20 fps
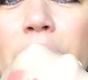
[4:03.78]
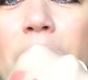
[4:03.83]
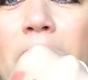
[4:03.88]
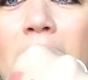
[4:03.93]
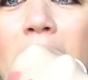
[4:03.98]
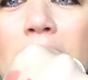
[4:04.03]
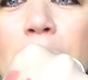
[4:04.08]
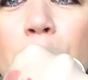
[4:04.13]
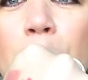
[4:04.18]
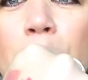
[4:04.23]
one
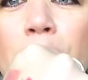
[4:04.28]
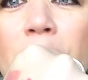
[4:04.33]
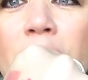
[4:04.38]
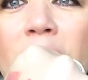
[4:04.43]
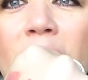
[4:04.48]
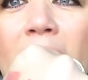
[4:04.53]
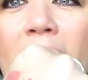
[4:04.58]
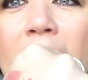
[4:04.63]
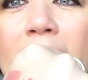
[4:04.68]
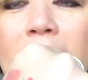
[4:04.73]
has more
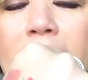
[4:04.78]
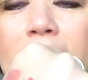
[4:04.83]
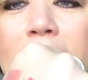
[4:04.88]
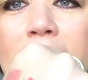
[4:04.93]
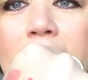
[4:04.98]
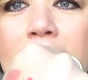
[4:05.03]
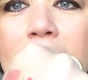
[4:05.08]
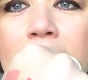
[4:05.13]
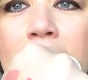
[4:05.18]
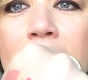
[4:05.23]

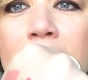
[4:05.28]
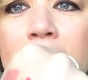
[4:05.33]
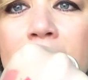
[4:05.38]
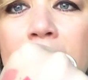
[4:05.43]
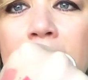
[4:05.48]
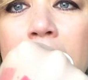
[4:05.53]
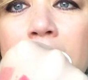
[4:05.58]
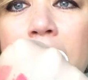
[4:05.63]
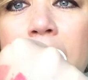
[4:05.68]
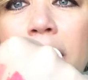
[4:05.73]
violet
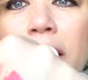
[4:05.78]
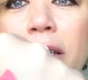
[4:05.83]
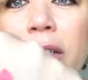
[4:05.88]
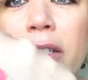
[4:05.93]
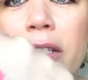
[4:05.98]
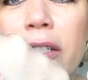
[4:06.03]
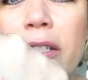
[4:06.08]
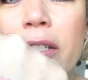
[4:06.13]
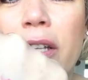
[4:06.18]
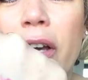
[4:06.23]

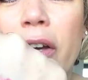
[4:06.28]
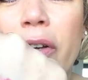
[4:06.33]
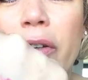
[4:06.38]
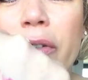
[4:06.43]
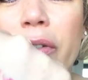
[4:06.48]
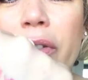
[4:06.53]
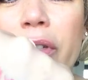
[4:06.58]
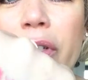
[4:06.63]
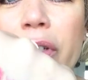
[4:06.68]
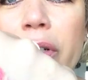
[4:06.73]

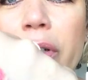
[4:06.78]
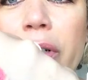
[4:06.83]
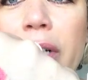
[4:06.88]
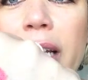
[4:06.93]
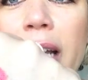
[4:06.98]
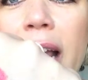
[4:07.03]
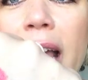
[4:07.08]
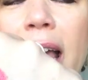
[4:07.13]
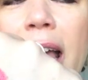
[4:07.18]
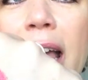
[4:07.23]
tones to
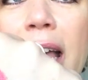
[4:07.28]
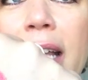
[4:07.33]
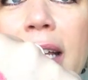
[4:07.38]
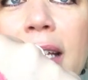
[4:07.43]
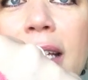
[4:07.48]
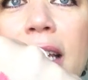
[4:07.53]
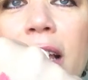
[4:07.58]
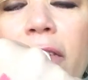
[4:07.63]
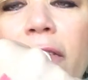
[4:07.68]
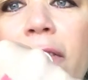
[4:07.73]
it.
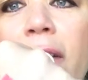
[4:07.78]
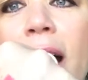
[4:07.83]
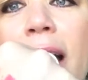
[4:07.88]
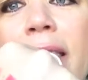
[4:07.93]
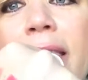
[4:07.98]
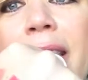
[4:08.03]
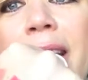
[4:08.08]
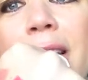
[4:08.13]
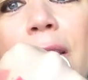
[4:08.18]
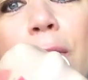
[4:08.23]
And I
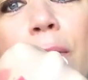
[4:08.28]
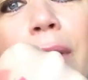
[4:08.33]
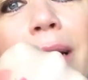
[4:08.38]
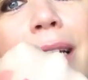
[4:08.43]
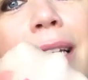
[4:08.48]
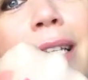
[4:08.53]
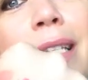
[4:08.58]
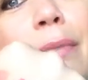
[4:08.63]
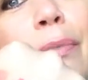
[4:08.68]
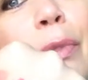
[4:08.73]
find this
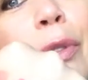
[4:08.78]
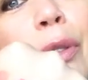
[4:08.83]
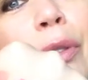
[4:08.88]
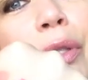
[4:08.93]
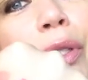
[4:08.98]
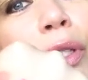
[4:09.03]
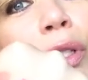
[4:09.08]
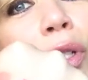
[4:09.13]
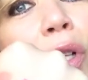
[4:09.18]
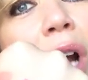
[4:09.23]
one is more
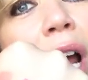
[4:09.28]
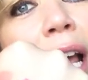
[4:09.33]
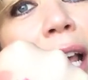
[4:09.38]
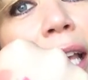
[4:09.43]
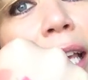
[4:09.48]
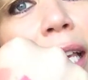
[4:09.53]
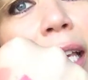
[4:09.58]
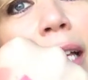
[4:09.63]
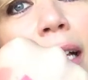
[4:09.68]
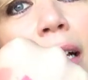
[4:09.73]

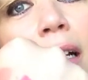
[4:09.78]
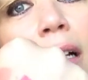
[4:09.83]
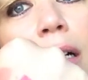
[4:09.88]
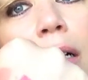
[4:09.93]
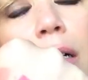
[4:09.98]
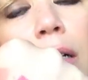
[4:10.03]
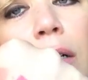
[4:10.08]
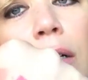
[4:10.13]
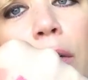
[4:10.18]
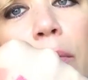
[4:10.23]
striking
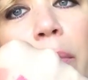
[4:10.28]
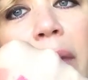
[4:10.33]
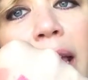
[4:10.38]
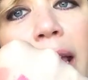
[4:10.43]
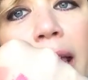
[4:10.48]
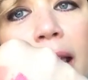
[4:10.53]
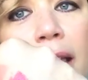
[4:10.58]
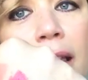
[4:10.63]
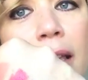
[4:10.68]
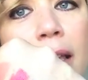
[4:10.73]
on
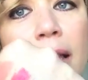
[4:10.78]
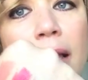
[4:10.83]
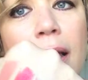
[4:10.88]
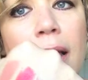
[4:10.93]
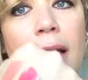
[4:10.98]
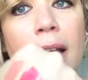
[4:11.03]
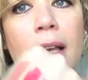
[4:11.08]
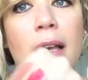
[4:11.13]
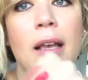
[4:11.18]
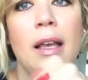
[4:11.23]
me.
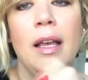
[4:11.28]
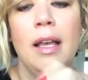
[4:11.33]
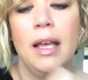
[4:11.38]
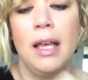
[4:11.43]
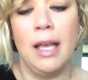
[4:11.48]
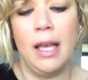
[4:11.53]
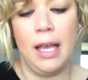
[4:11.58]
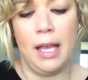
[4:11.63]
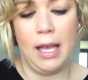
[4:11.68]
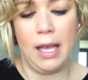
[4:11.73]

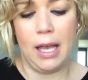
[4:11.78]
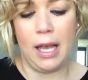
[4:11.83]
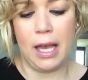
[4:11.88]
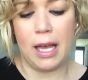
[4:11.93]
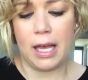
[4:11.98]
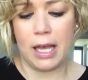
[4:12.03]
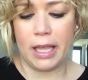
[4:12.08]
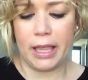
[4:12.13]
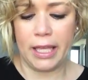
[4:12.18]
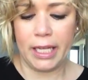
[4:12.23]

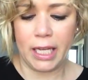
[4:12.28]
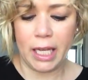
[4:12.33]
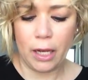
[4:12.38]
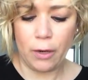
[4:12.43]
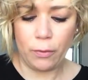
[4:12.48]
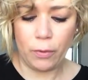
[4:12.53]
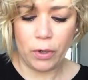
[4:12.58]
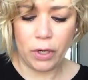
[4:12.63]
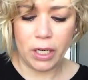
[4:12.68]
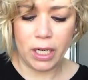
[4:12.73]
Uh, I think
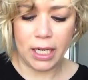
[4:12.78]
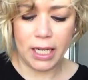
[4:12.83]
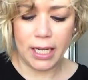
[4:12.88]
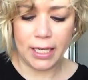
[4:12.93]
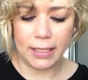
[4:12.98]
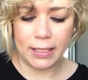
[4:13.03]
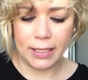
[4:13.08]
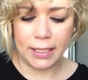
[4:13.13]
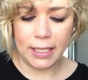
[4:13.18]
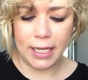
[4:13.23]
I wore it
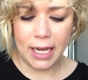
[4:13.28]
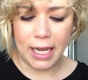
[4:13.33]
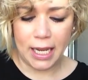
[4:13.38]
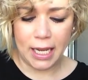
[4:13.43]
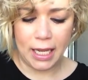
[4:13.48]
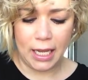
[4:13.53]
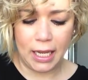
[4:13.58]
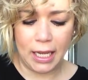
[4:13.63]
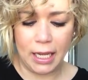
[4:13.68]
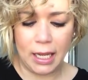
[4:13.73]

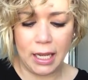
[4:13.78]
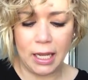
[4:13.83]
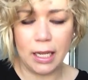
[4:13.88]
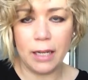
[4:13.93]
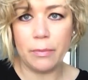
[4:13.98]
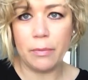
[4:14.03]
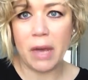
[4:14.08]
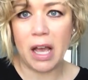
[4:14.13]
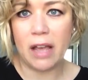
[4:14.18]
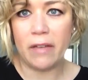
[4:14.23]
yesterday
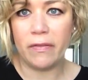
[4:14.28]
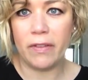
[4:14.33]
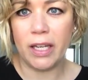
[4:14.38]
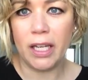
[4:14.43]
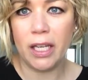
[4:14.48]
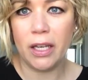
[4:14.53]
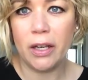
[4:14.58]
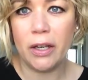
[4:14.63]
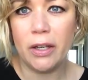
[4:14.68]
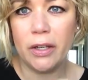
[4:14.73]
in my
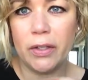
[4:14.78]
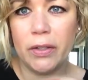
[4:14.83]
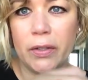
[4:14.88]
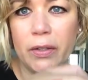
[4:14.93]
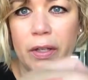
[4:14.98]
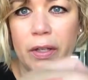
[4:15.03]
video,